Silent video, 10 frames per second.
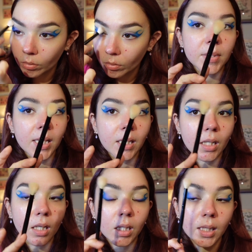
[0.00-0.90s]
Taking
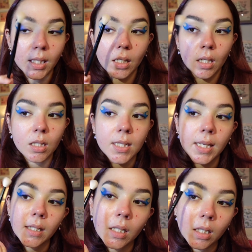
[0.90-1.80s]
a clean
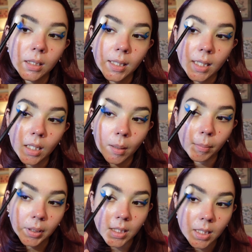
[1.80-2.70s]

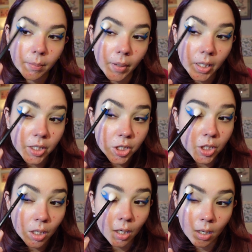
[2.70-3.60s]
blending
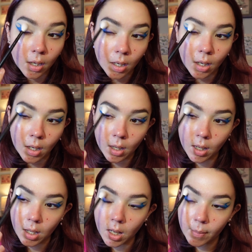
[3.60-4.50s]
brush.
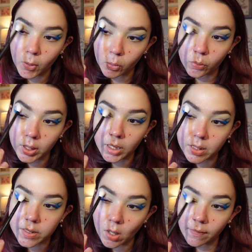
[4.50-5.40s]
I'm gonna really
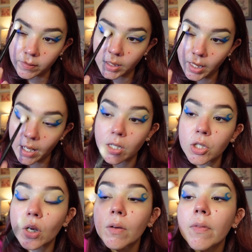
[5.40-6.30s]
soften the
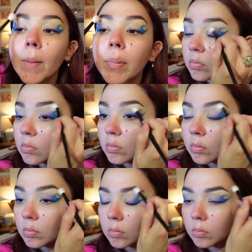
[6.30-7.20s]
edge of that purple I
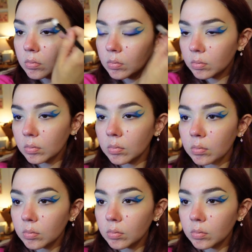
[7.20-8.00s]
just laid down. And